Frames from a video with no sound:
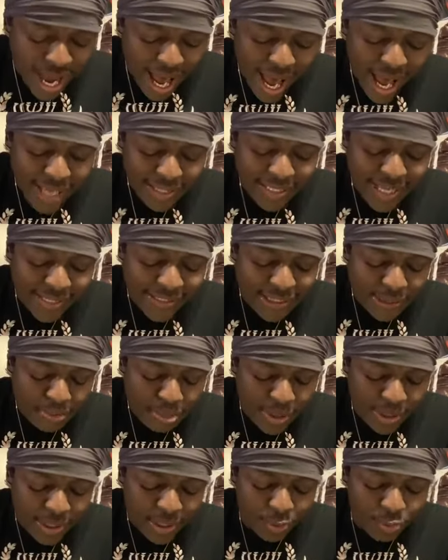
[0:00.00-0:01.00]
I that
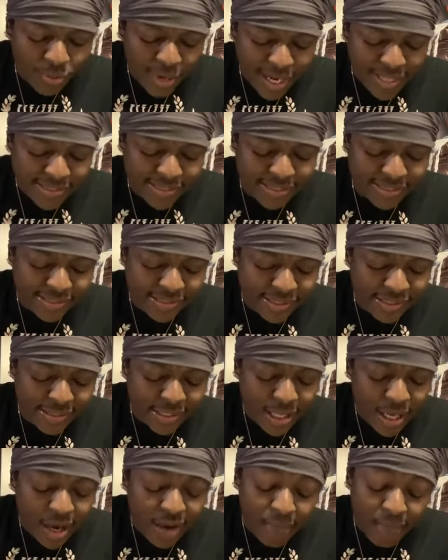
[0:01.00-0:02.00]
speak in
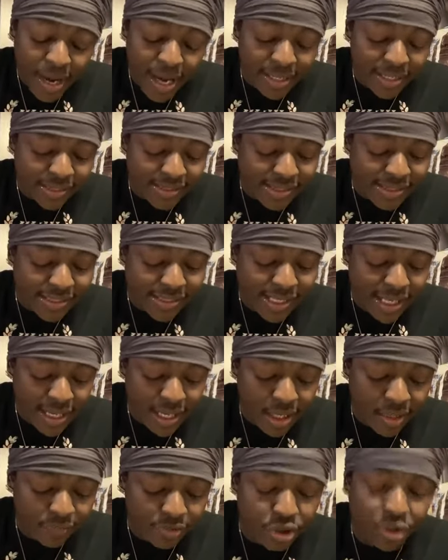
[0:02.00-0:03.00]
righteousness, mighty to
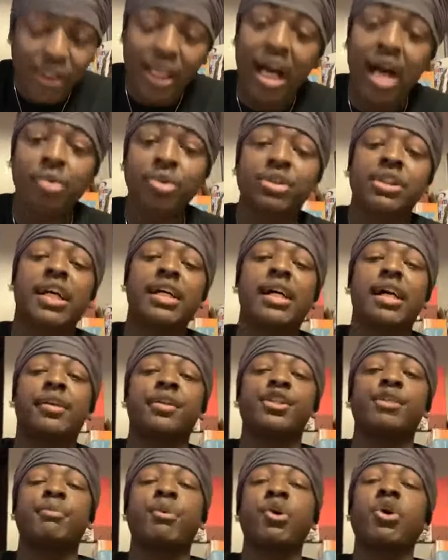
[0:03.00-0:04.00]
save. So Yahawashi kind
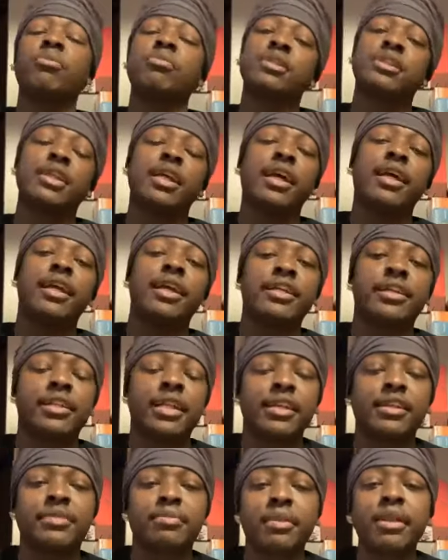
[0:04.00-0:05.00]
of spoke him, and said, that,
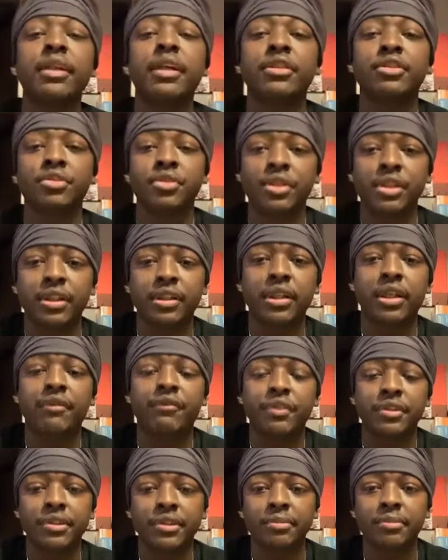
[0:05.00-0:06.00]
that's me that you see in
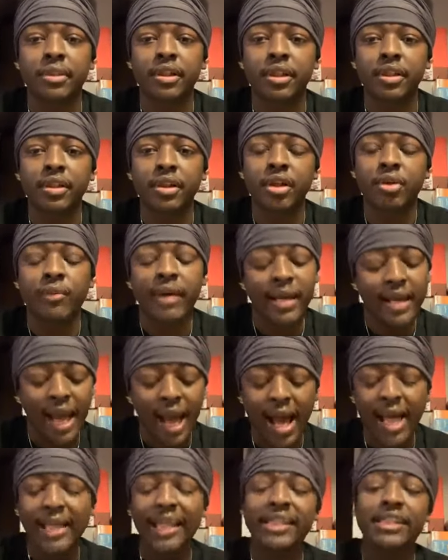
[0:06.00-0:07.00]
that vision, man. Right?
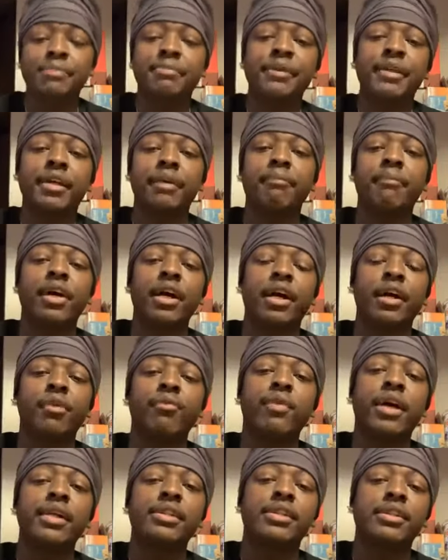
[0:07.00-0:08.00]
I that speak in,
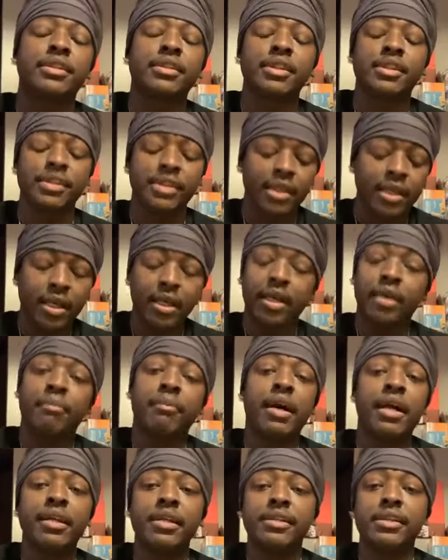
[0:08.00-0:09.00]
in righteousness and
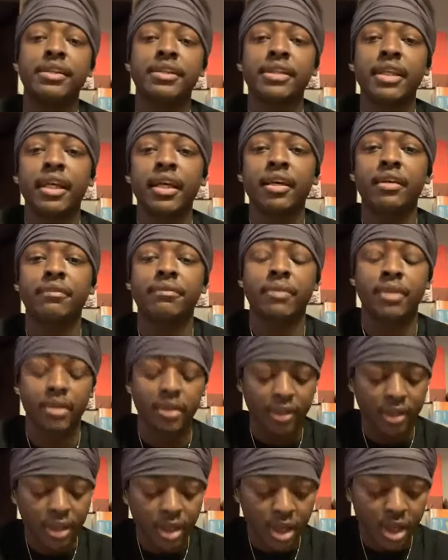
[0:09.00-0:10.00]
mighty to save,
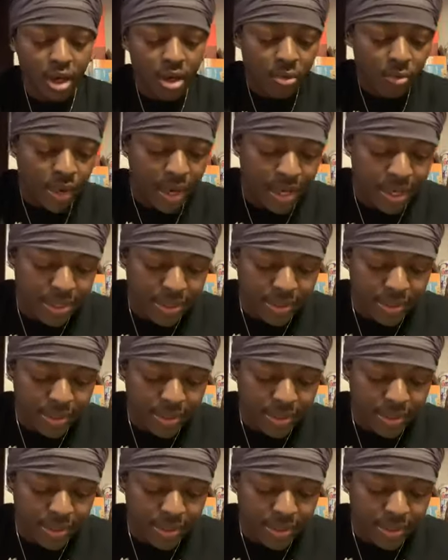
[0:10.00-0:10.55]
man. Right?